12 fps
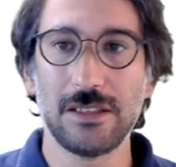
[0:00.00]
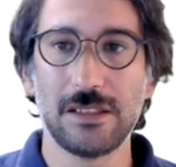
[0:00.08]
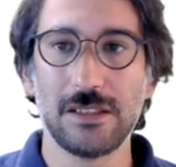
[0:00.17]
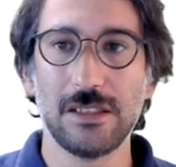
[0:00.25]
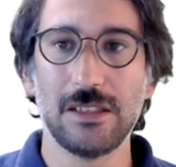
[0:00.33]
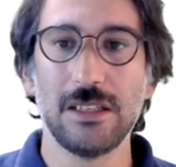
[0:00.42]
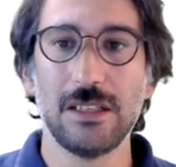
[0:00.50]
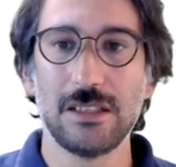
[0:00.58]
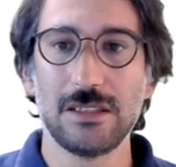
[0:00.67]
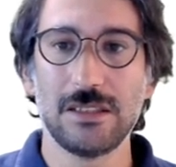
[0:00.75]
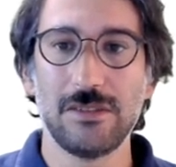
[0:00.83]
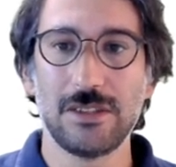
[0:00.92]
the
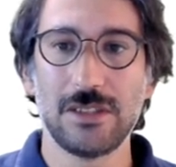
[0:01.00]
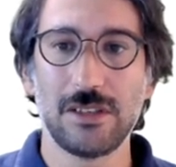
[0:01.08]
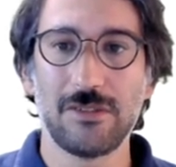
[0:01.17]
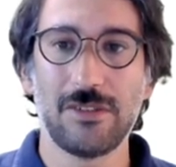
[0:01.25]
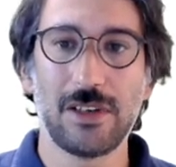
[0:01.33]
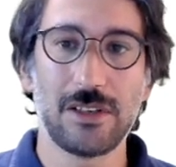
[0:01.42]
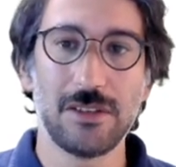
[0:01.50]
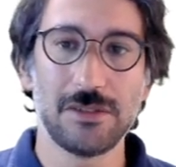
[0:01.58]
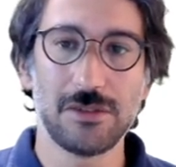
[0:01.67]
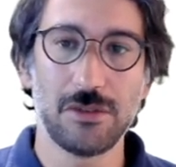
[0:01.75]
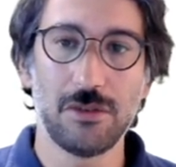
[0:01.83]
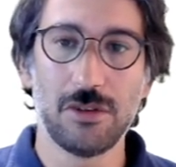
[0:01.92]
switching frequency.
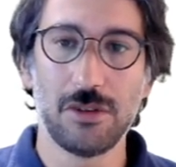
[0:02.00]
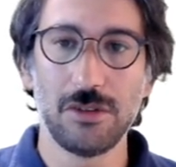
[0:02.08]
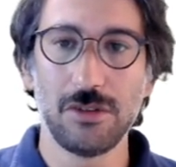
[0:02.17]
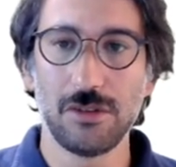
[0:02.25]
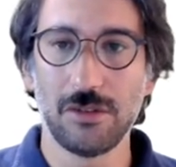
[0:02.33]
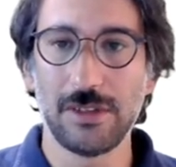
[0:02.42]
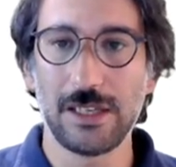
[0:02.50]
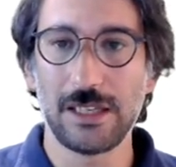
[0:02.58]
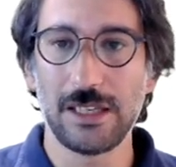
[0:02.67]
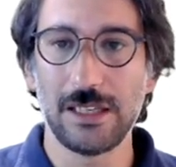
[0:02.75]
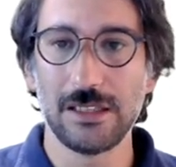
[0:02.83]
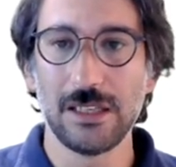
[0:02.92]
Or,
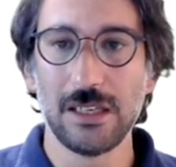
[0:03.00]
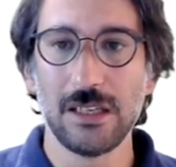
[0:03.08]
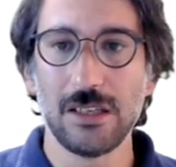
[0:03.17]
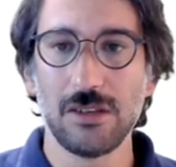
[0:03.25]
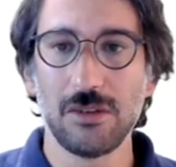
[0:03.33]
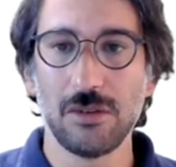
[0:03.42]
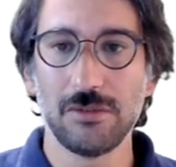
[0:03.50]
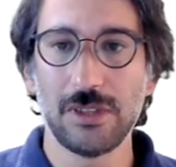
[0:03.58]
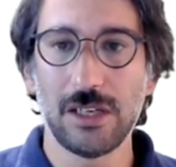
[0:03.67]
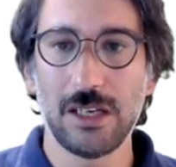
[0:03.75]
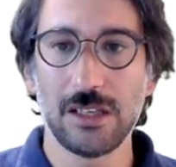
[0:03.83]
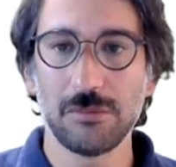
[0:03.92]
again, the
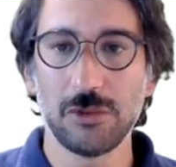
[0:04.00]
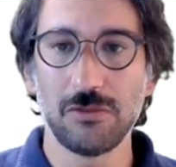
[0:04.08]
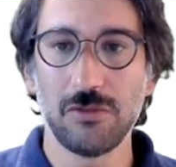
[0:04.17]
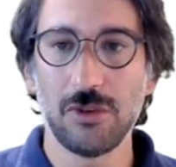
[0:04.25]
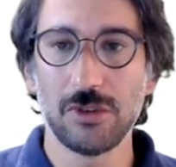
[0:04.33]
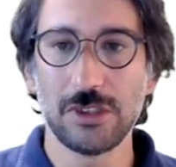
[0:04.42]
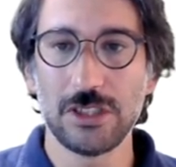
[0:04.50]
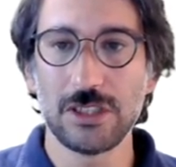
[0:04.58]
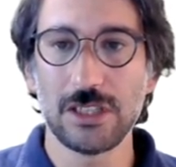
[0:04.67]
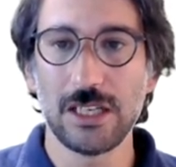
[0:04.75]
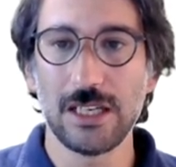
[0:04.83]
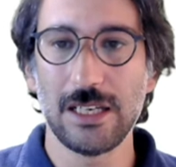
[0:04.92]
output voltage
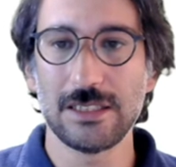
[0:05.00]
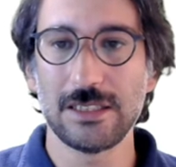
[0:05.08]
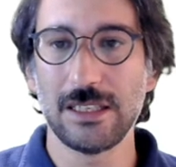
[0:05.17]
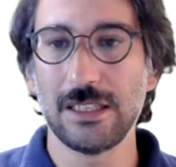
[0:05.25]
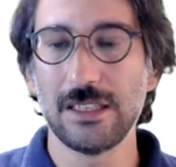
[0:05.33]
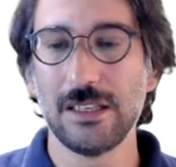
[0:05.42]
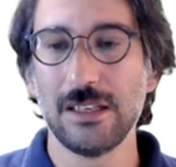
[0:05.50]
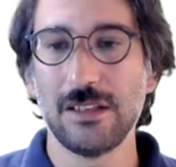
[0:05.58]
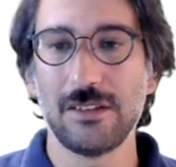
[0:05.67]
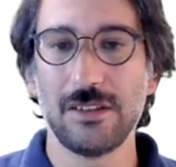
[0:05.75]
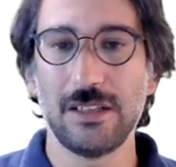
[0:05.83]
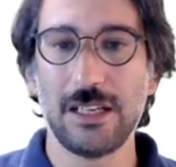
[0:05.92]
has a
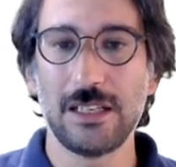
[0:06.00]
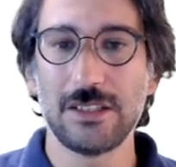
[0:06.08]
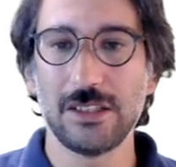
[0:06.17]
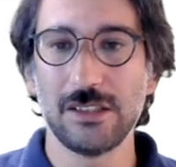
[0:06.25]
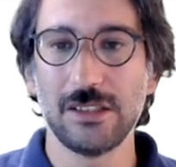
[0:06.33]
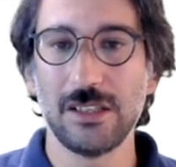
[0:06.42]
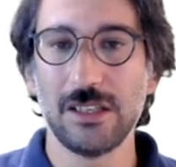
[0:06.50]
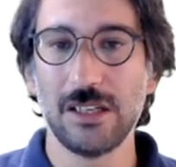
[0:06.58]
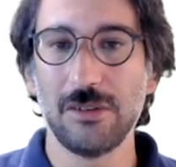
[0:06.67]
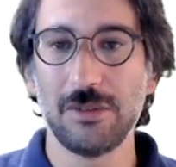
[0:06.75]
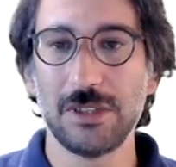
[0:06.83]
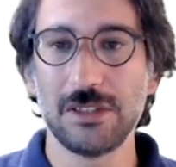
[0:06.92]
relation
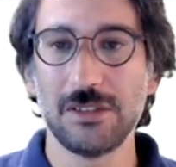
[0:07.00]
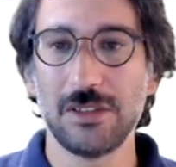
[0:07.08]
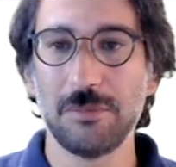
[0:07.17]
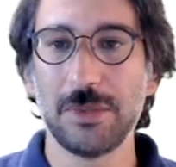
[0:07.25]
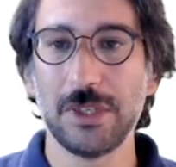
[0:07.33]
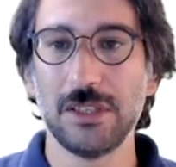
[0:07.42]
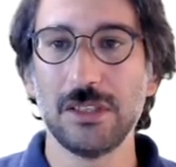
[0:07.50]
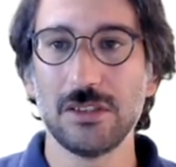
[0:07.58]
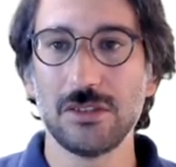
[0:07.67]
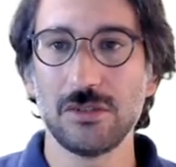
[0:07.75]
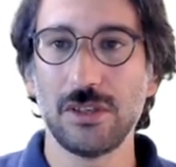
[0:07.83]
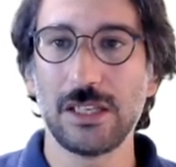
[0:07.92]
with the ripple.
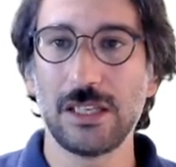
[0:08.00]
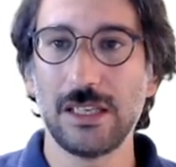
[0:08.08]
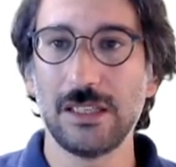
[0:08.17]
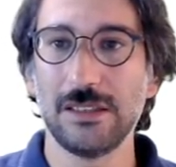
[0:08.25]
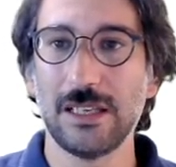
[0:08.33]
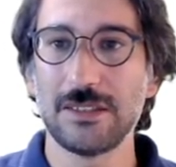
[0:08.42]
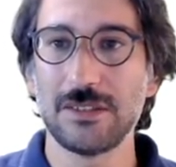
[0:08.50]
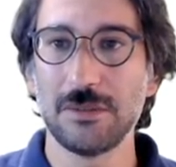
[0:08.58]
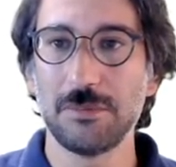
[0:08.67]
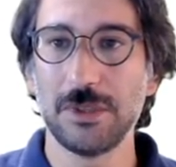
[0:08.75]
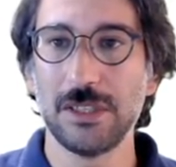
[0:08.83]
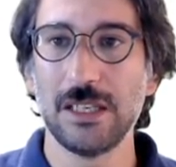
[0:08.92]
So again, that
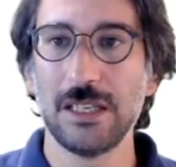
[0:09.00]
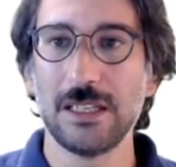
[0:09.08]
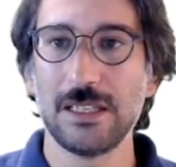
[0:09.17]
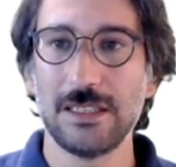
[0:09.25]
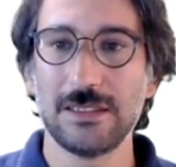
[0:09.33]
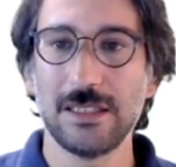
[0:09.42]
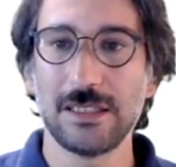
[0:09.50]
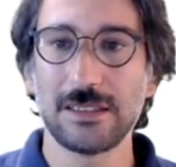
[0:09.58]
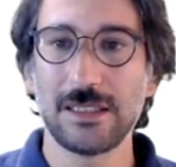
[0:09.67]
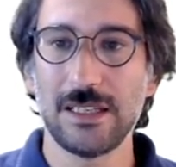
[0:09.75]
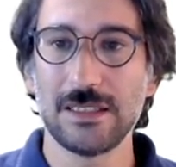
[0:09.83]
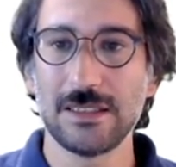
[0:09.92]
ripple is not
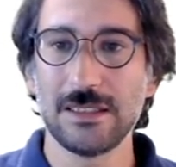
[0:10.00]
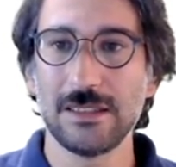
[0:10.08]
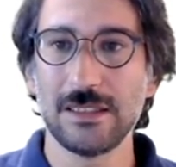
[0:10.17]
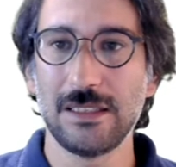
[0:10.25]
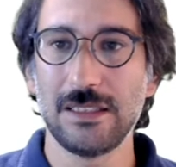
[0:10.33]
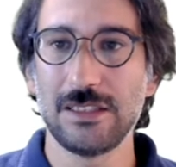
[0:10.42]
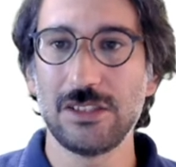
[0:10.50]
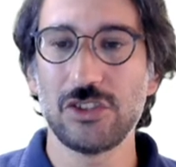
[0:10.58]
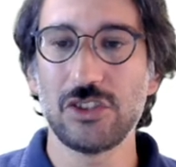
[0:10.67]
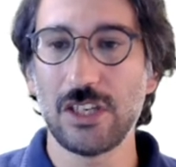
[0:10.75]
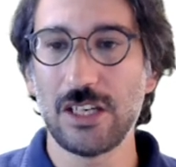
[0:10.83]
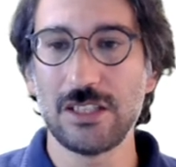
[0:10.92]
constant, and it is
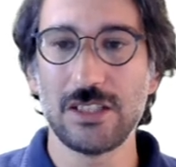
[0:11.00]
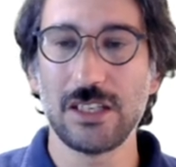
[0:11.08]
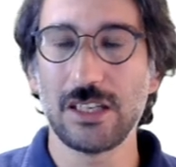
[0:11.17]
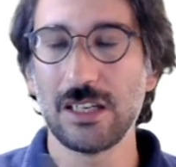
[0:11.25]
changing